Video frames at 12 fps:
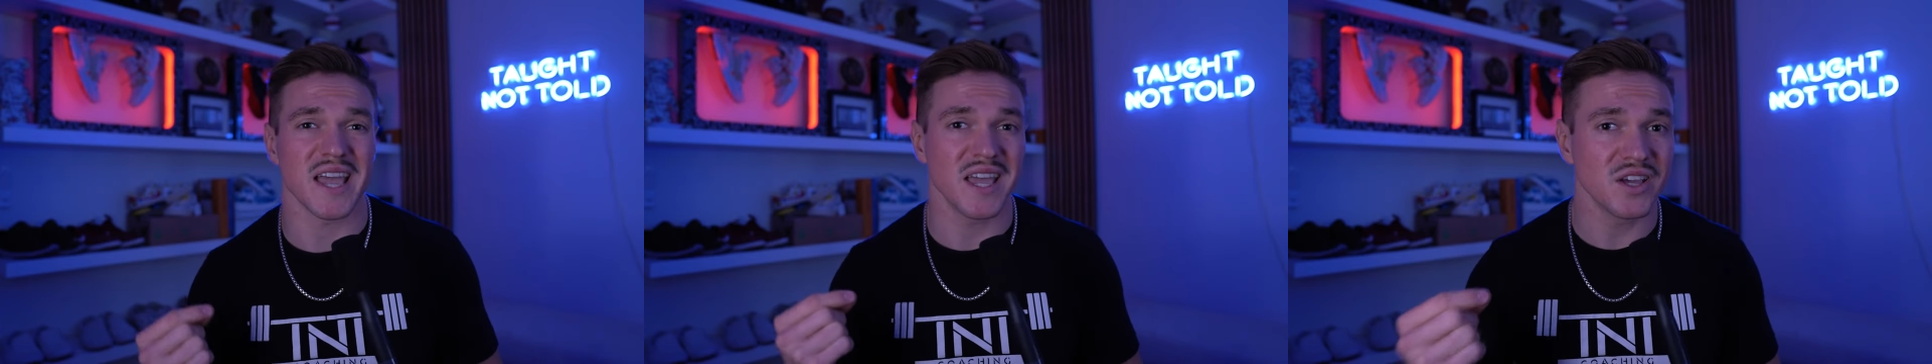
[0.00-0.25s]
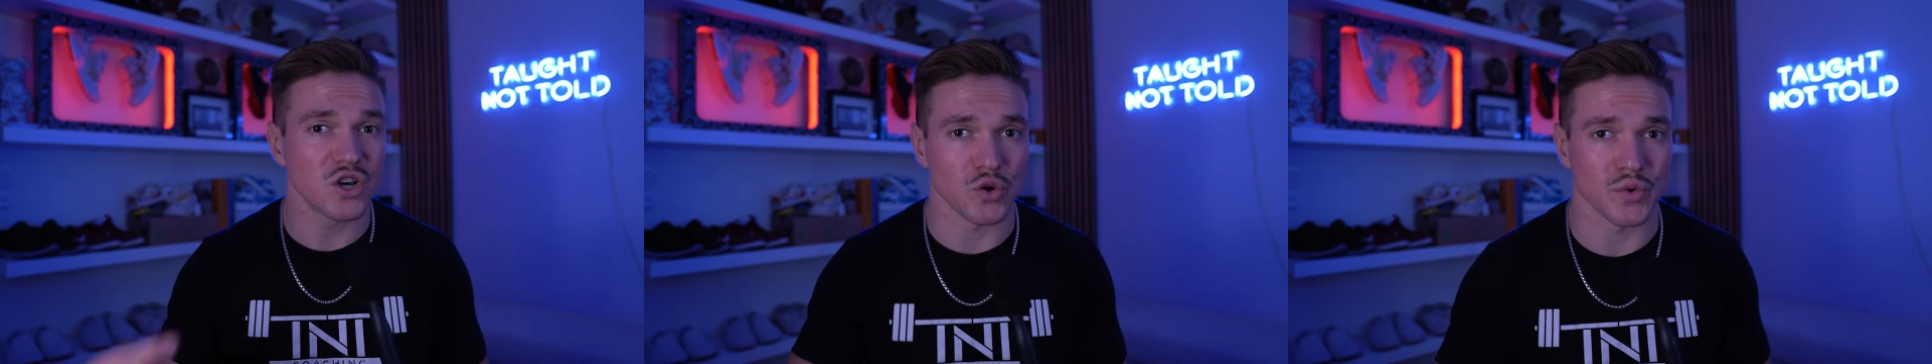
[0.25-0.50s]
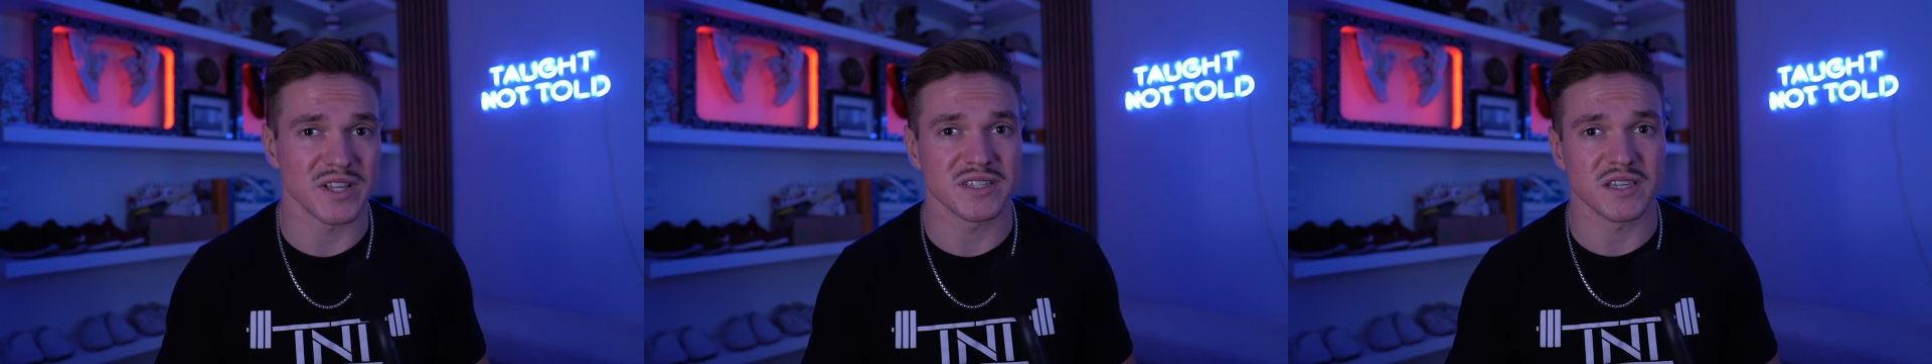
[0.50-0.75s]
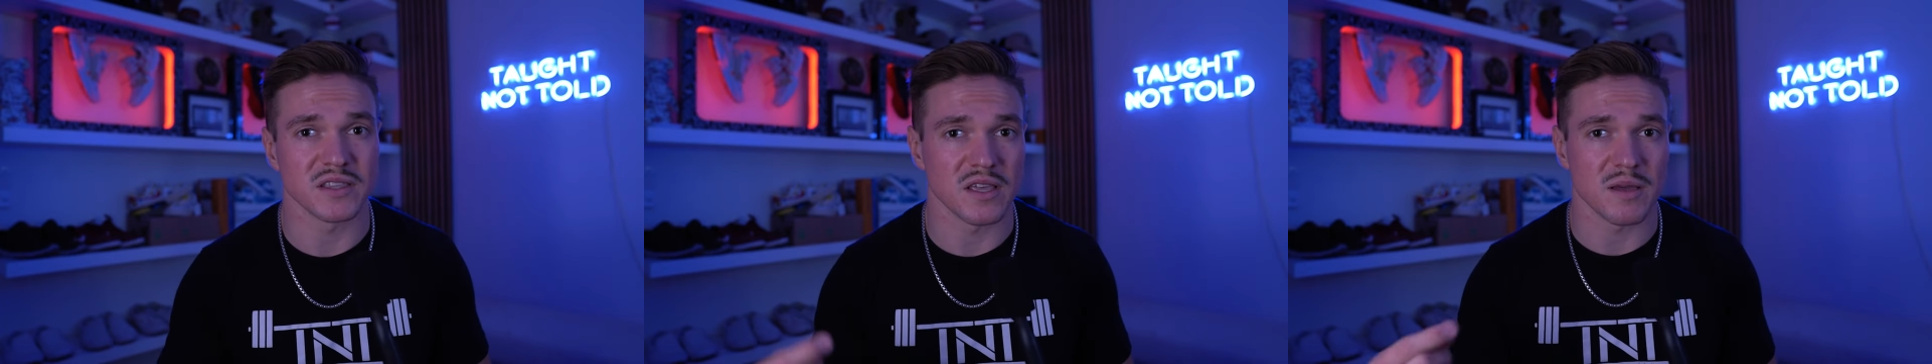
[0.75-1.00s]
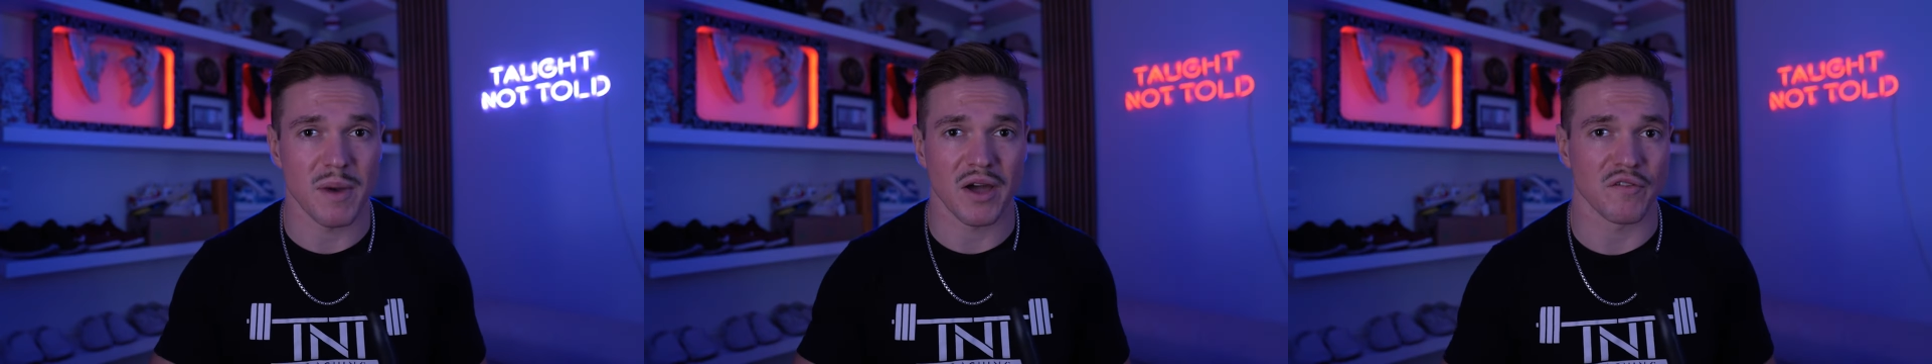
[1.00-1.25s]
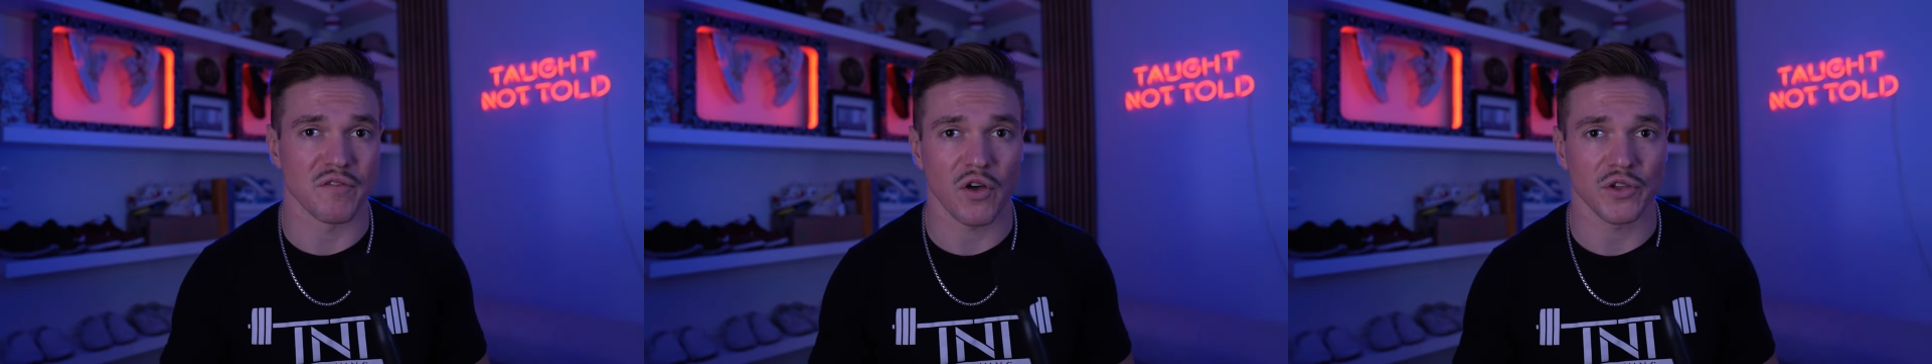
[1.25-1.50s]
increasing the
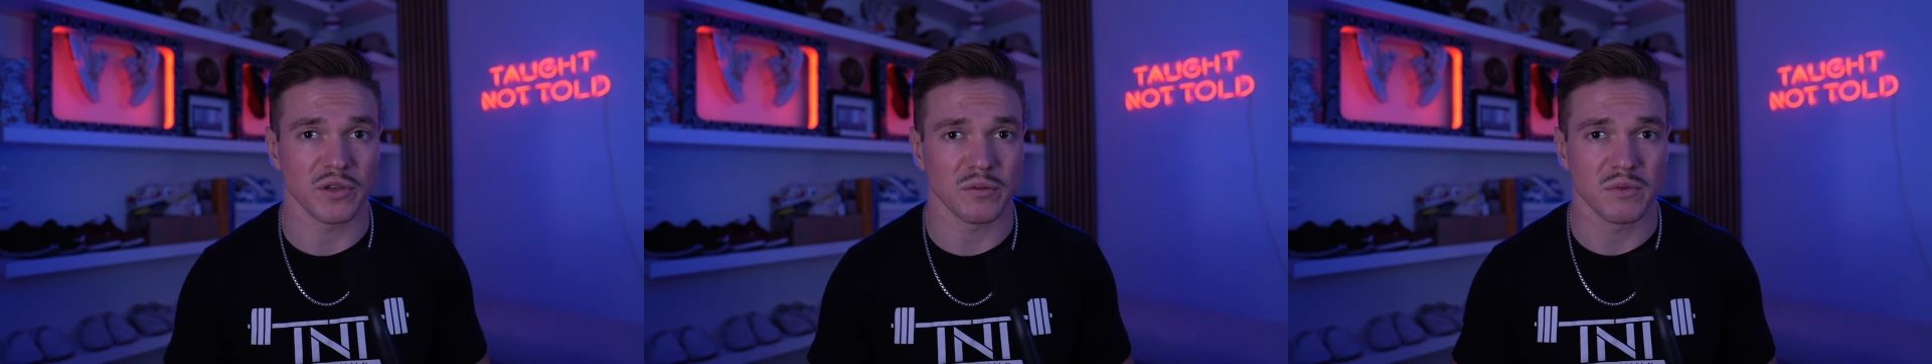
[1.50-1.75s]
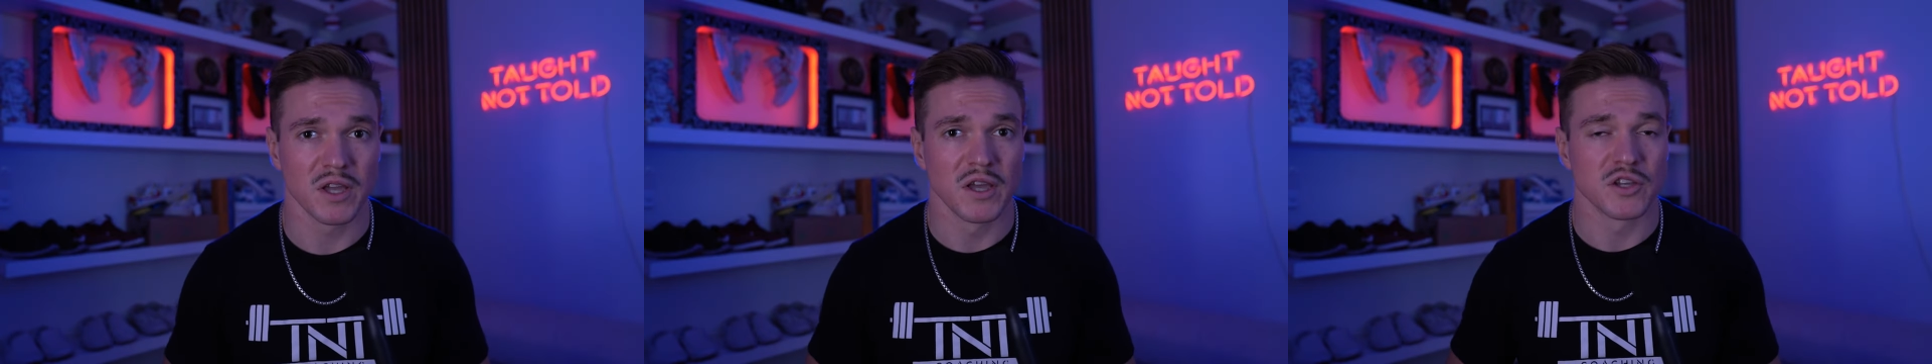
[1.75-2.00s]
amount of volume.